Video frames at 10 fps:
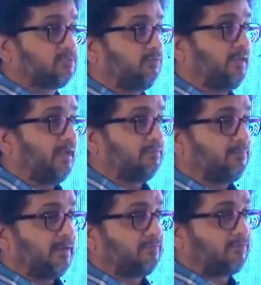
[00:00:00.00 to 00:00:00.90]
So we have a
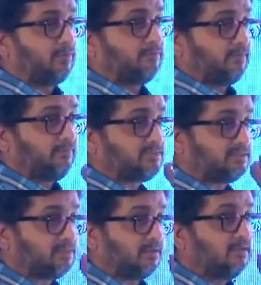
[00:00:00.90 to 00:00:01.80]
platform which
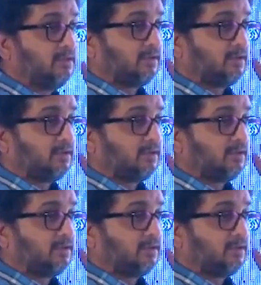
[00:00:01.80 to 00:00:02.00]
is a